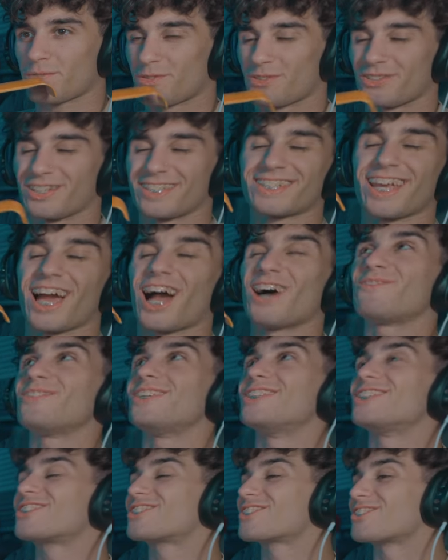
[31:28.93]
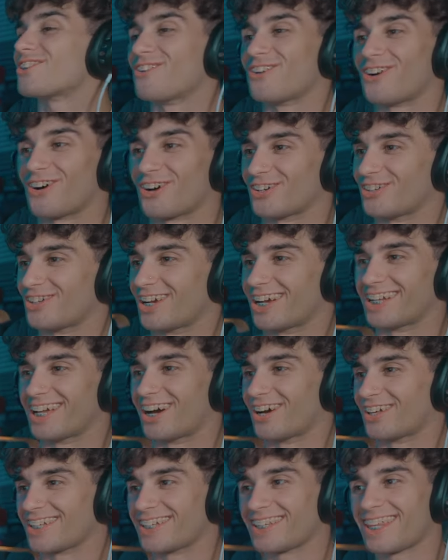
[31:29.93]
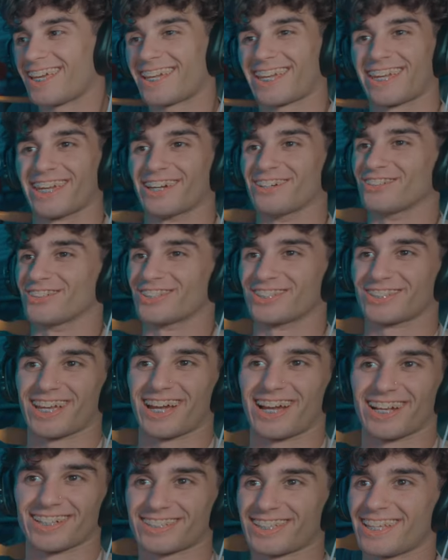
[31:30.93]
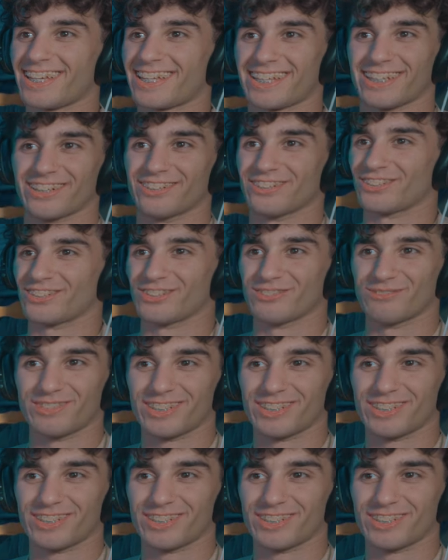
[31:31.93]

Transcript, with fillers: he's capping so hard right now. He they killed his ass. They killed him.